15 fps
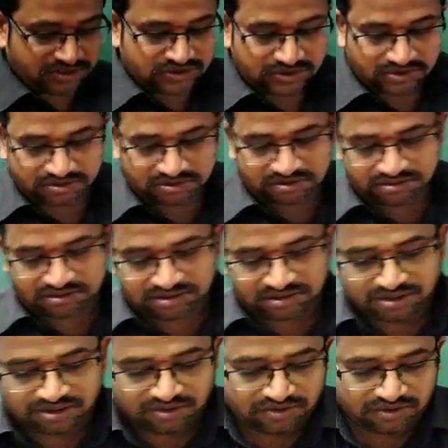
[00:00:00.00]

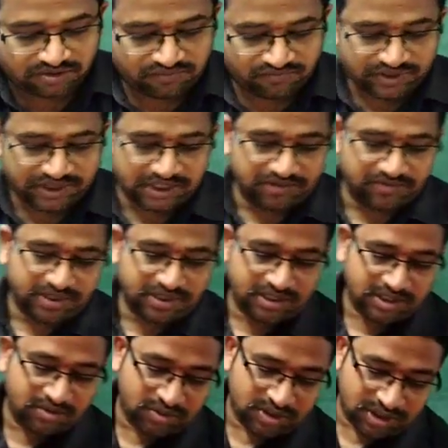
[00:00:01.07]
So,
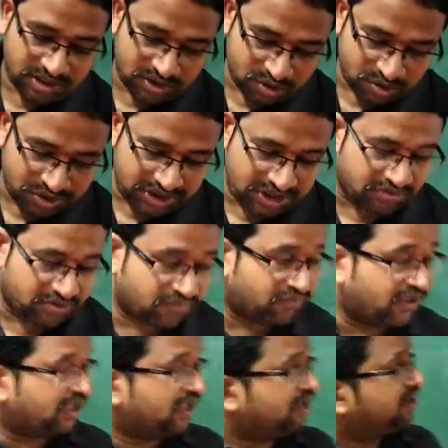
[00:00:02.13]
whenever you are doing your
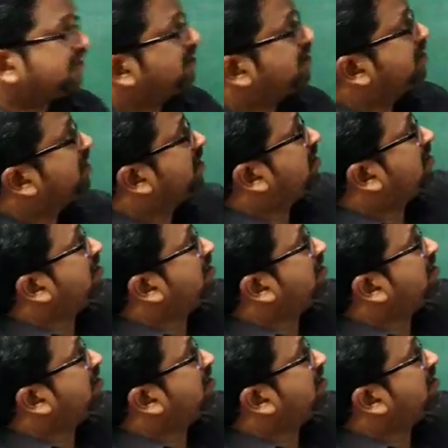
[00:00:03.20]
work,